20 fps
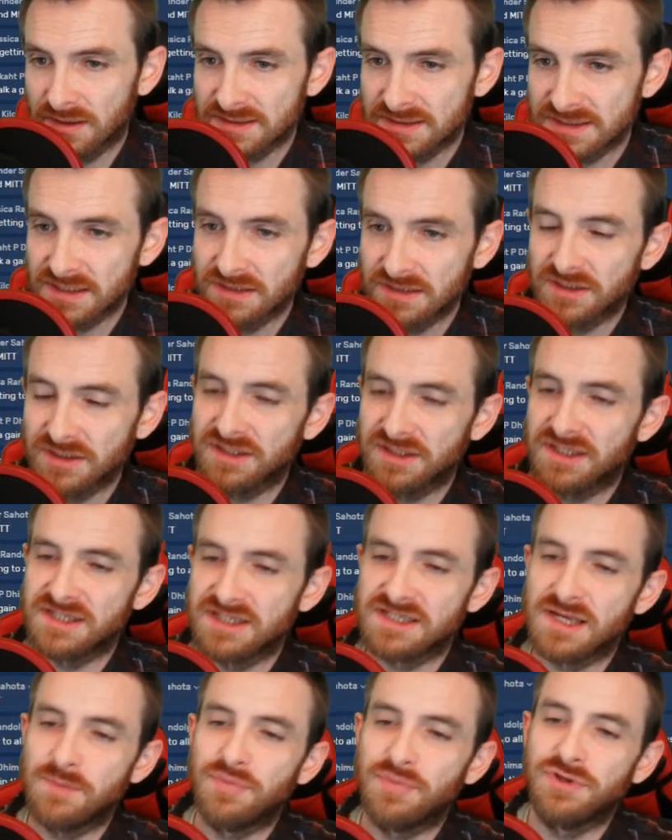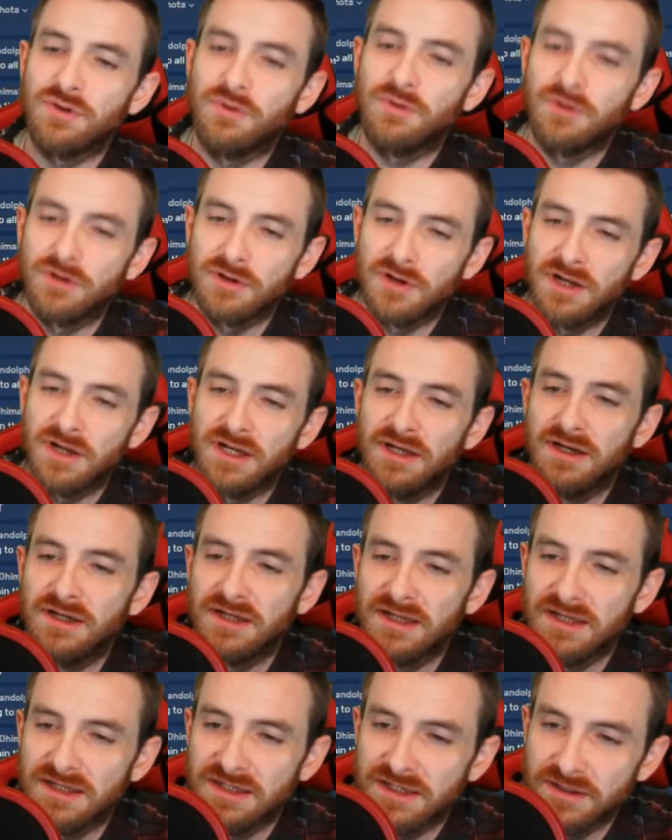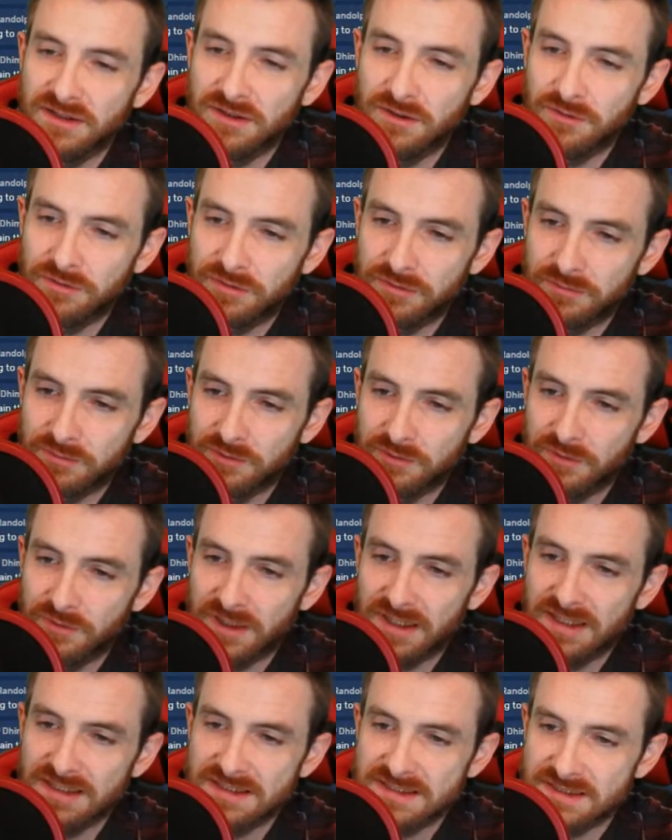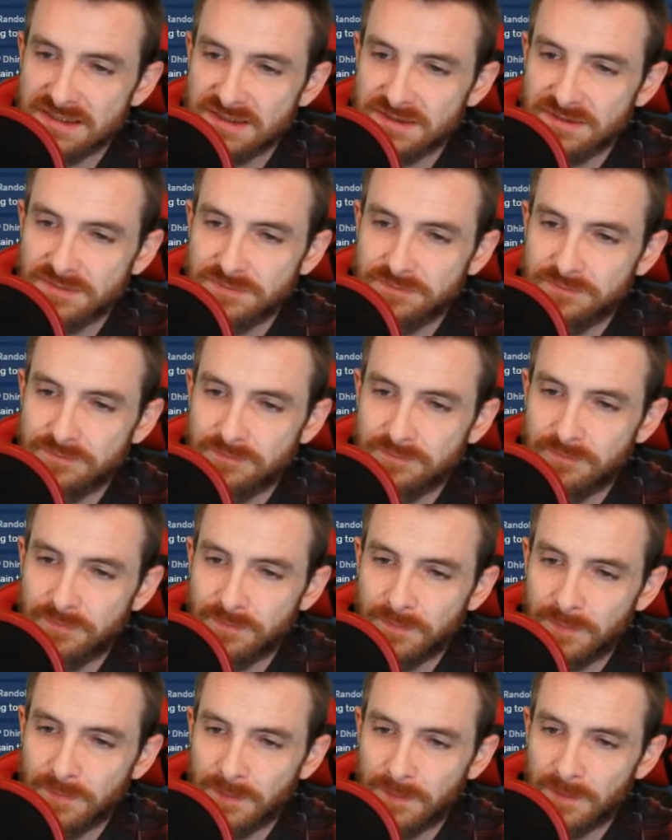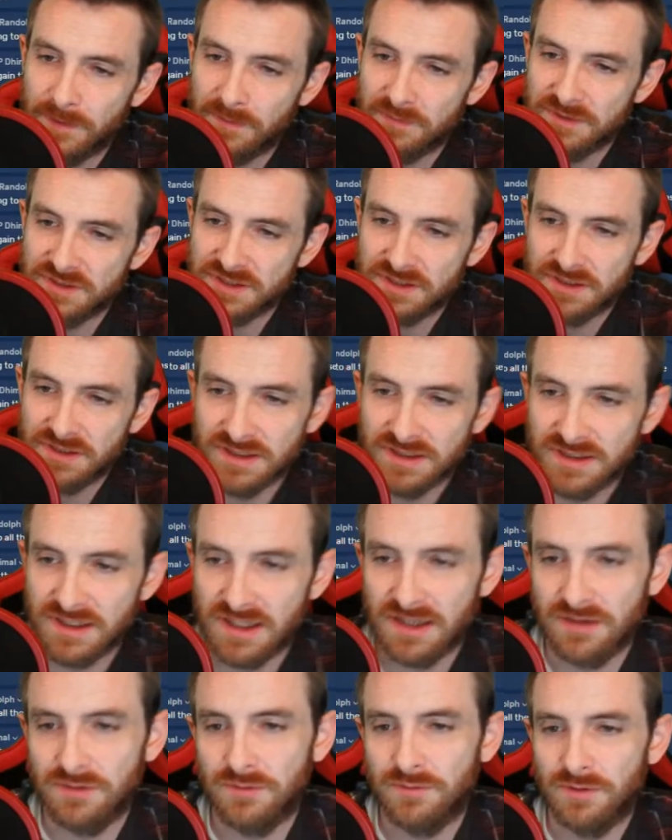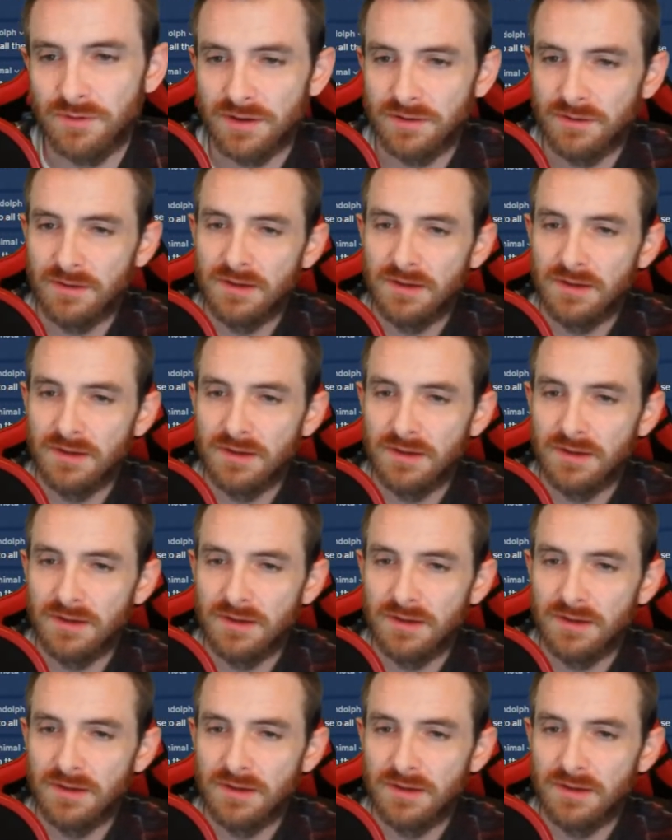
See, look at this. I put the order on it, honey, and it didn't go through, I guess. I'm just gonna get that out of the way.